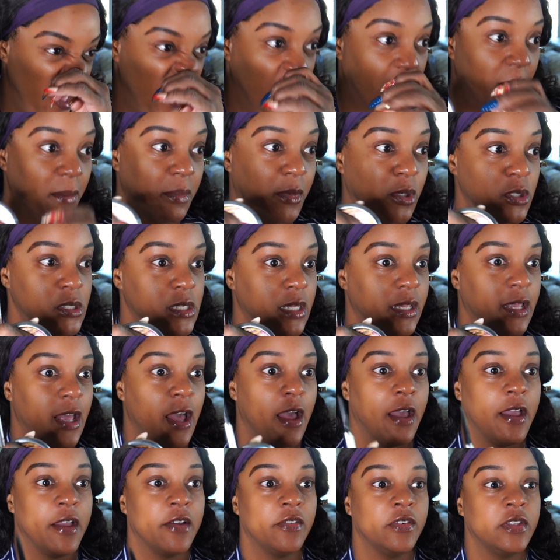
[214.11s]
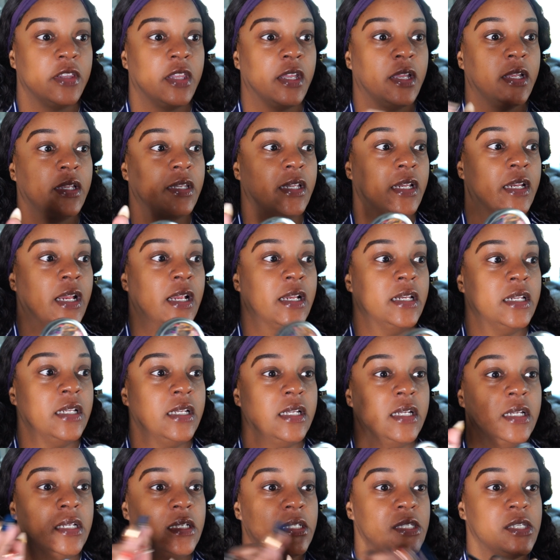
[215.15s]
I mostly got everything that I
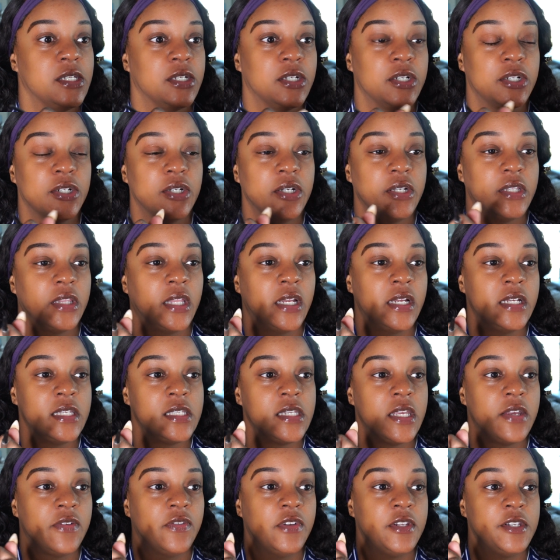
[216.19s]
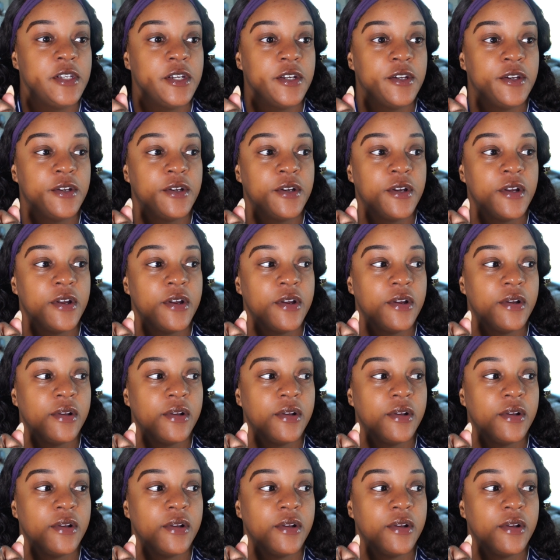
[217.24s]
need to cook Thanksgiving dinner.